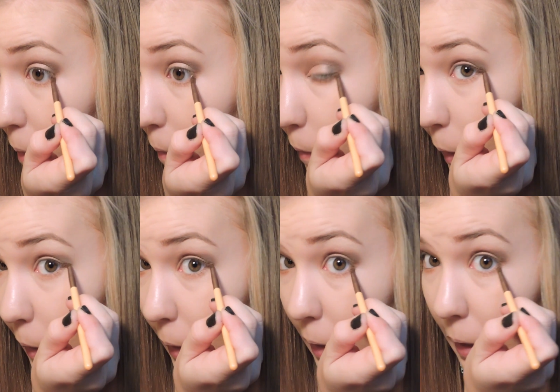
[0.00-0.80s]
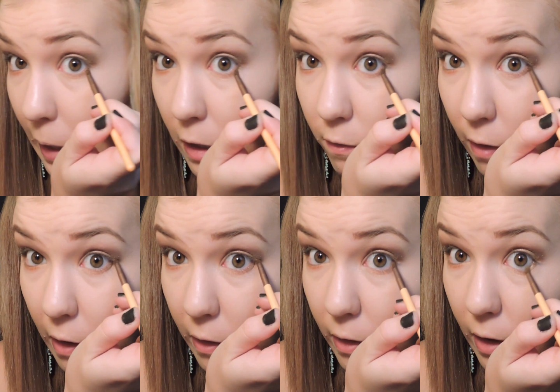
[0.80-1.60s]
I'm not taking it any
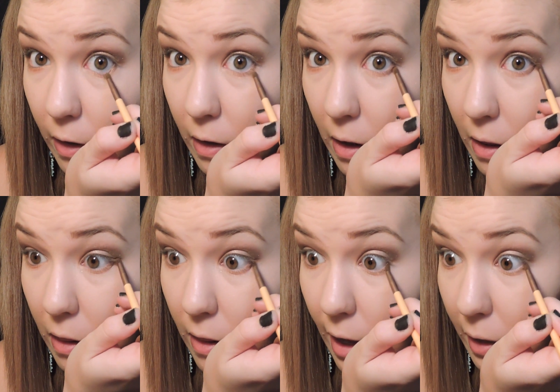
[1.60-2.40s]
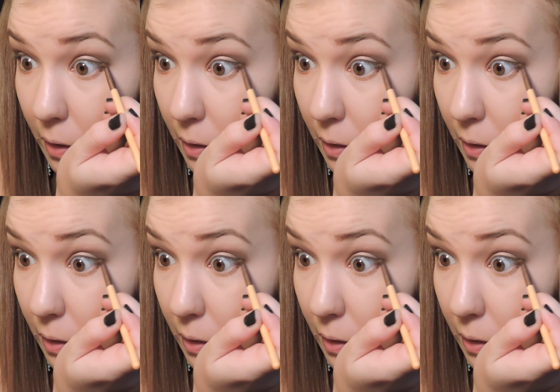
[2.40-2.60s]
farther than that.